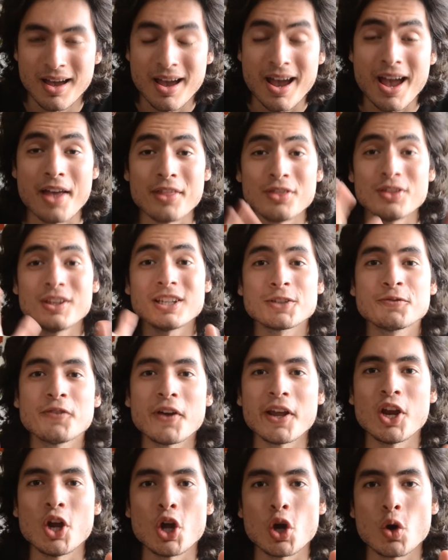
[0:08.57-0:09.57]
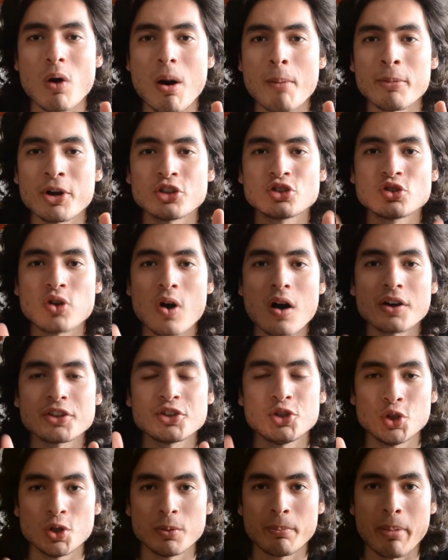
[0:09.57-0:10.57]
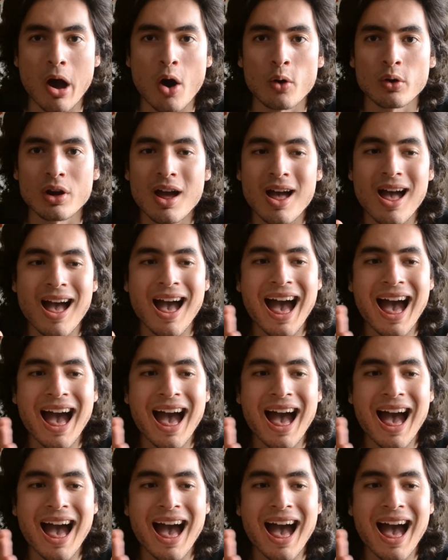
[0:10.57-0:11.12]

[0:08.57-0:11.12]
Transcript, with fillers: In this video, I'm going to talk to you about